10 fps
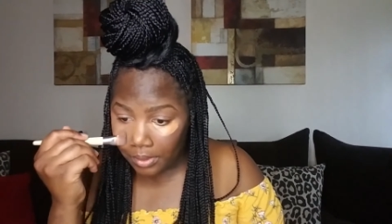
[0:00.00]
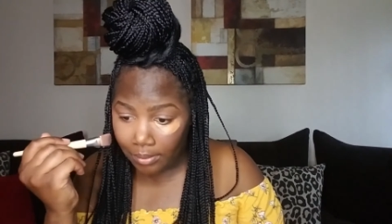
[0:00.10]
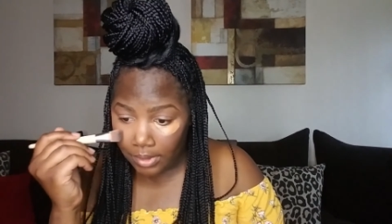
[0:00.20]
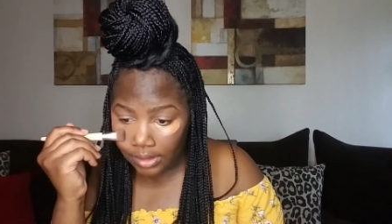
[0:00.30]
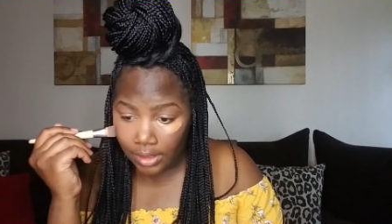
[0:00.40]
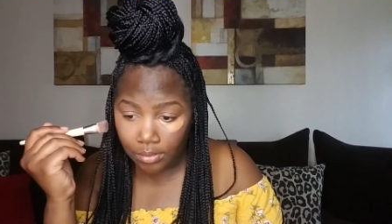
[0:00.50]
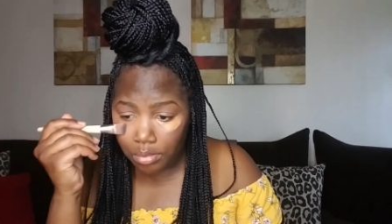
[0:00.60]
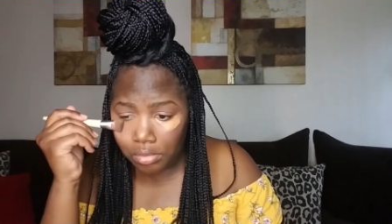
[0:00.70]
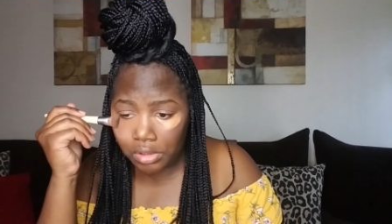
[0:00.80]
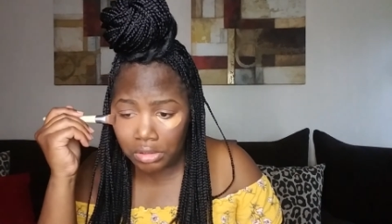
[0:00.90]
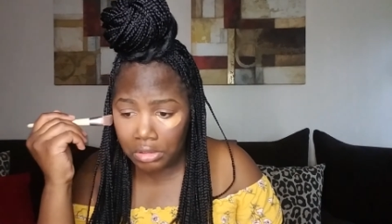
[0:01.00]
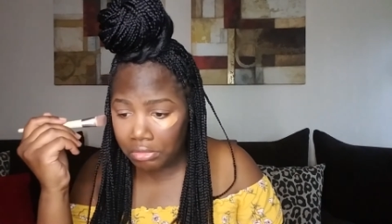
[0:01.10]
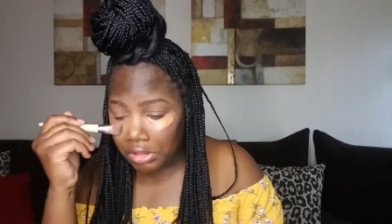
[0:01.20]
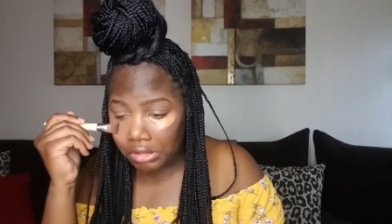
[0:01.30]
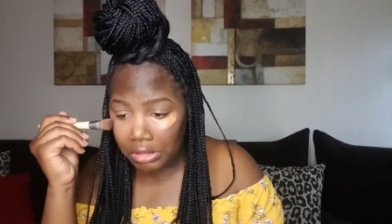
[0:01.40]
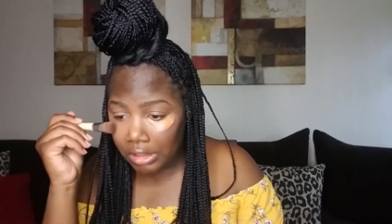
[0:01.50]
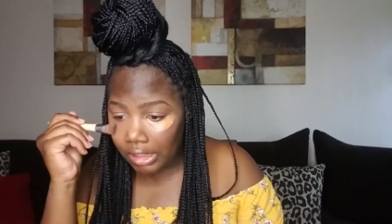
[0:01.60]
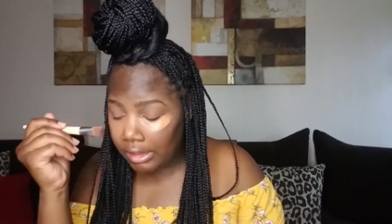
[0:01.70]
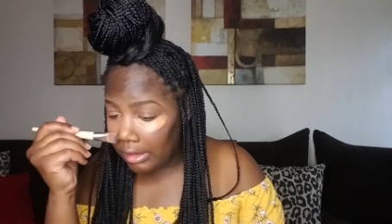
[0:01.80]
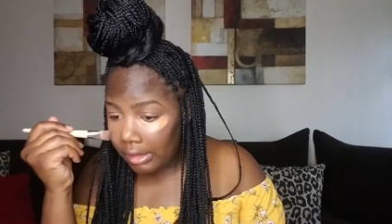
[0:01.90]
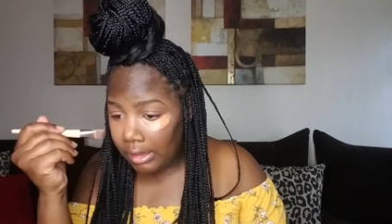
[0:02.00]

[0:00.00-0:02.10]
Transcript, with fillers: I want to get really good at it.